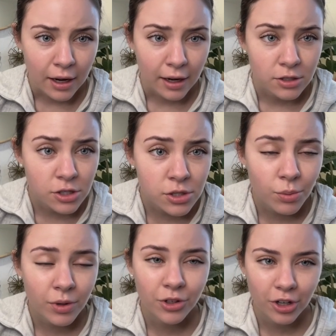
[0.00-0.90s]
I just
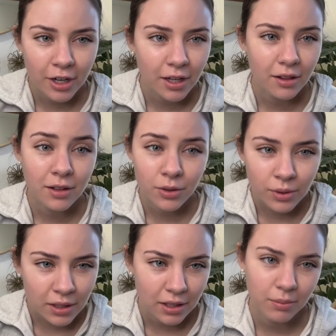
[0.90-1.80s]
want to create a
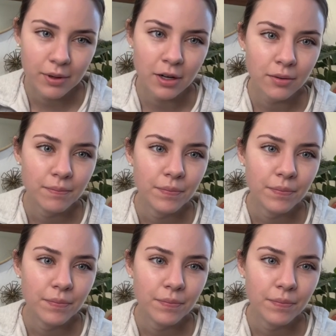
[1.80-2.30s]
liquidity pair.